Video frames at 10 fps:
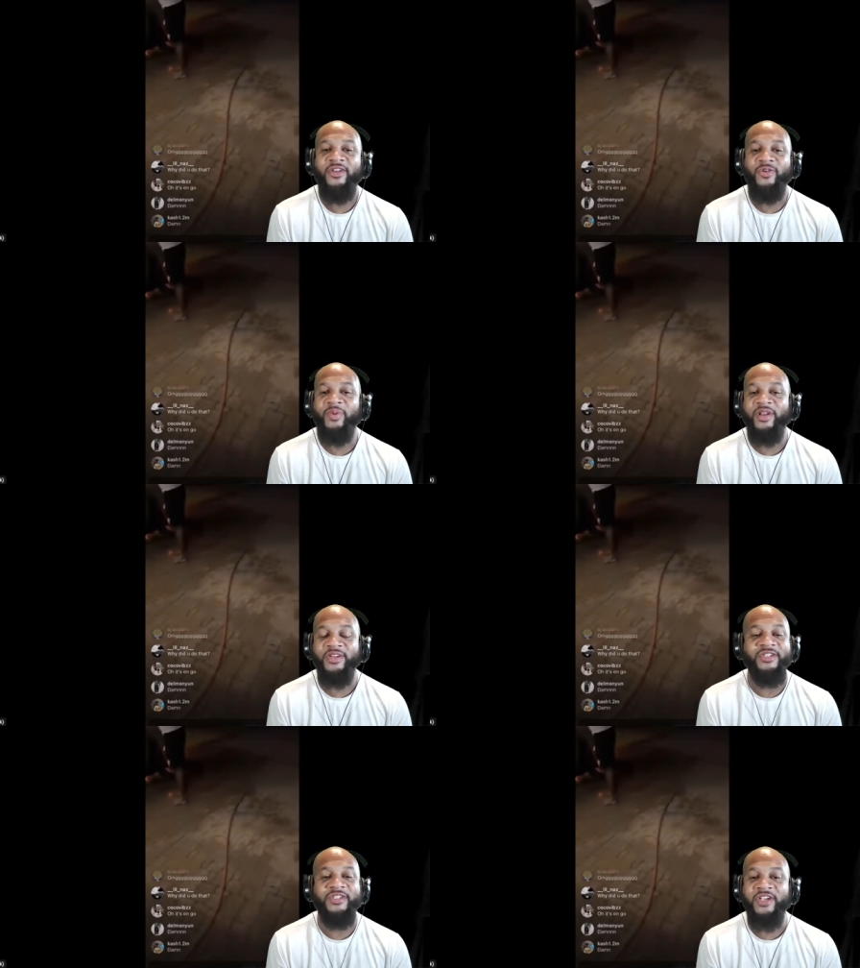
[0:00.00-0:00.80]
you better
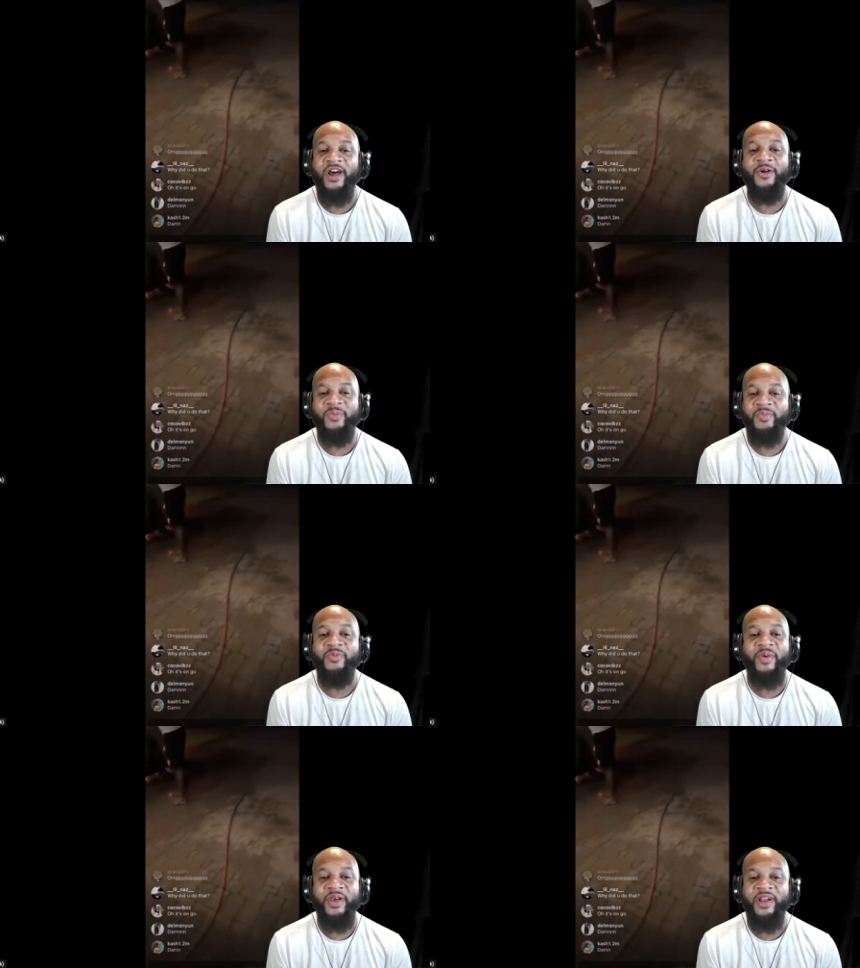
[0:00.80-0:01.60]
just call. You
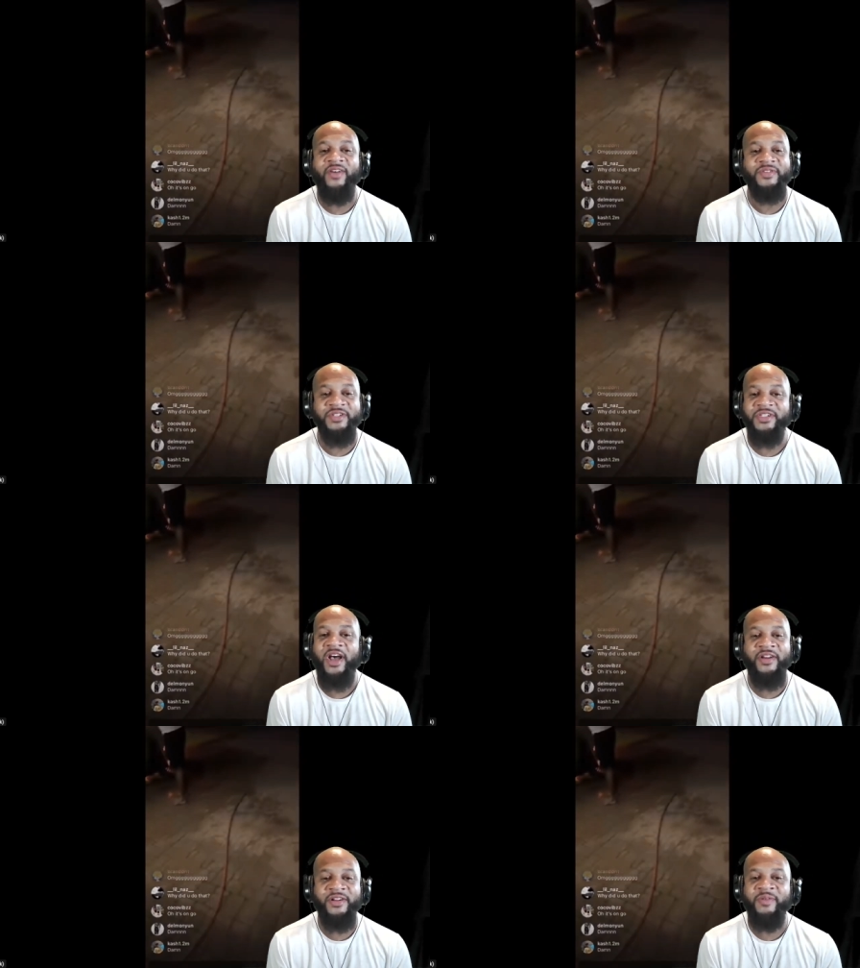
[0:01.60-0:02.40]
better off just
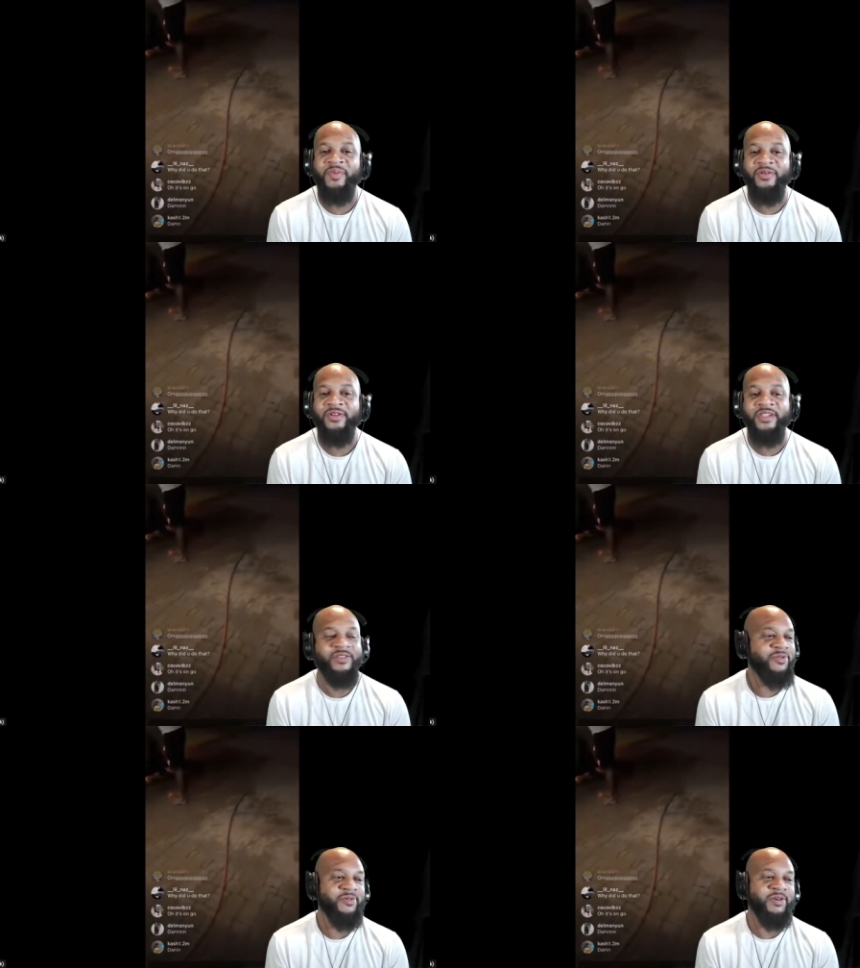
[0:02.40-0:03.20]
calling the police,
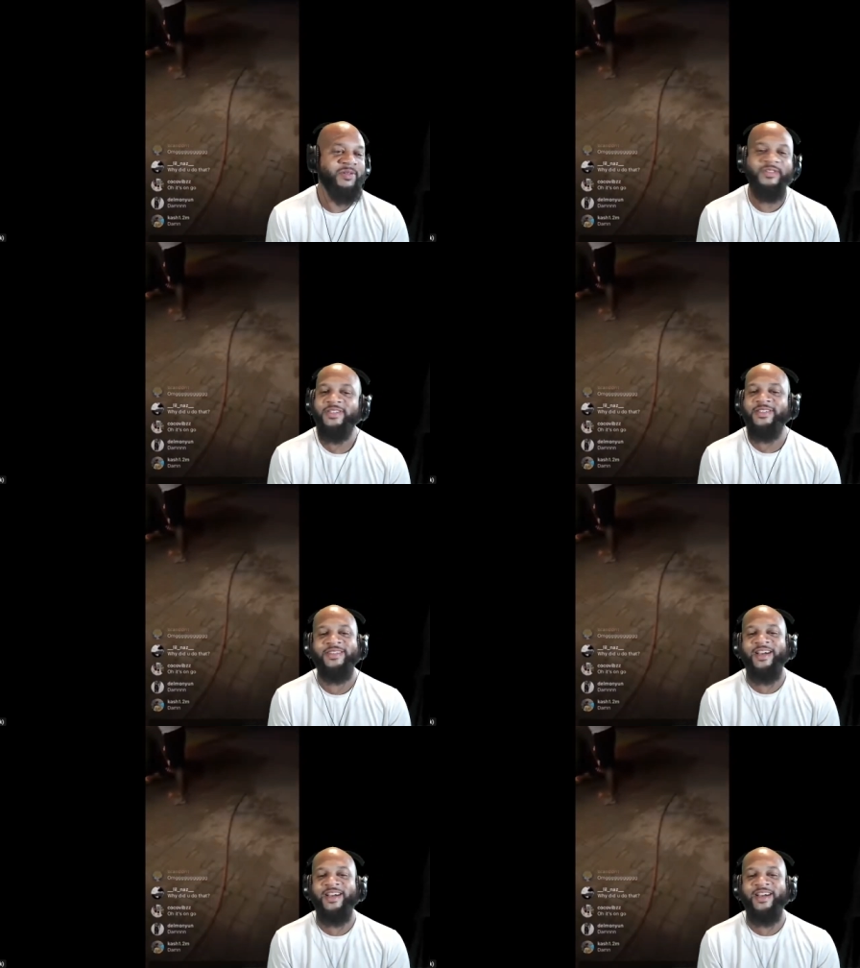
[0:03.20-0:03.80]
Corey. Just